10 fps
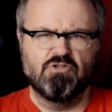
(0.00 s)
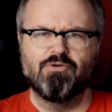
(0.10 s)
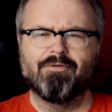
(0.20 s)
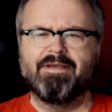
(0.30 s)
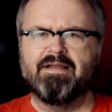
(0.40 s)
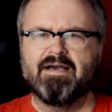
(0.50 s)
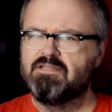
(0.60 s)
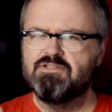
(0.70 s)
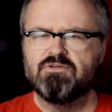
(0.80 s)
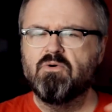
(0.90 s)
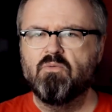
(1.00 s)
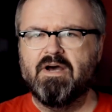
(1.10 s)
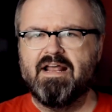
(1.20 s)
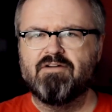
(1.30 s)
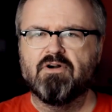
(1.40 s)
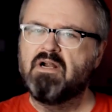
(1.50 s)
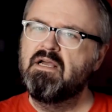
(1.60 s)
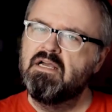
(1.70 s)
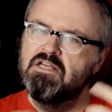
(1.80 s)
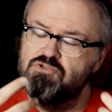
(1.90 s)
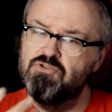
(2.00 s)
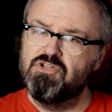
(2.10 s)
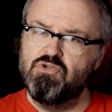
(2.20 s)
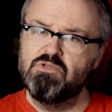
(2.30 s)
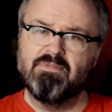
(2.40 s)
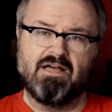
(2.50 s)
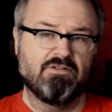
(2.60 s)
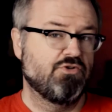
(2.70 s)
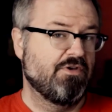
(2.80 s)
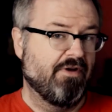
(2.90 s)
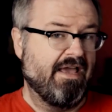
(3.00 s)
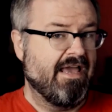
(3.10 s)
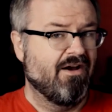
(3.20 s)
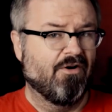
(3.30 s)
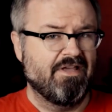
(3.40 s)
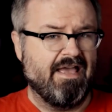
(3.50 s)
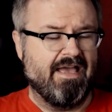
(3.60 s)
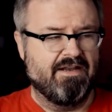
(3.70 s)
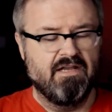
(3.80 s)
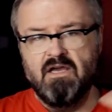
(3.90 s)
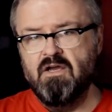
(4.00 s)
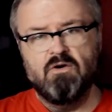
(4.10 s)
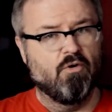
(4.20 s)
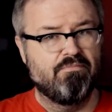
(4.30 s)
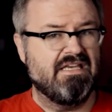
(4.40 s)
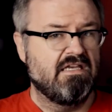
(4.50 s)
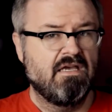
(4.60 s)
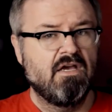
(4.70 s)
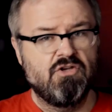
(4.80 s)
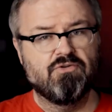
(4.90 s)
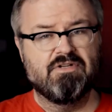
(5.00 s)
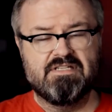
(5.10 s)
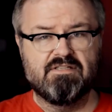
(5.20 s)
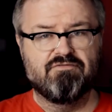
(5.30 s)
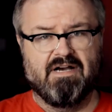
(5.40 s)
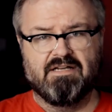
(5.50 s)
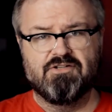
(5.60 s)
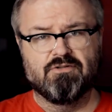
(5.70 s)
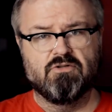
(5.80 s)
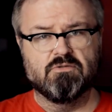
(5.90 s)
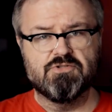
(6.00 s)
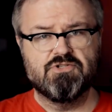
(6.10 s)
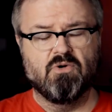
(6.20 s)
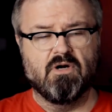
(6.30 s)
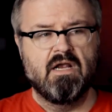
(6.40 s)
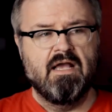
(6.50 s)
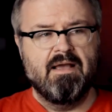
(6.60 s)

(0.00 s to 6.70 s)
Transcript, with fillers: Grey Knights, or whatever. So you could use models you either A, already had, or B, you could easily find in your local store,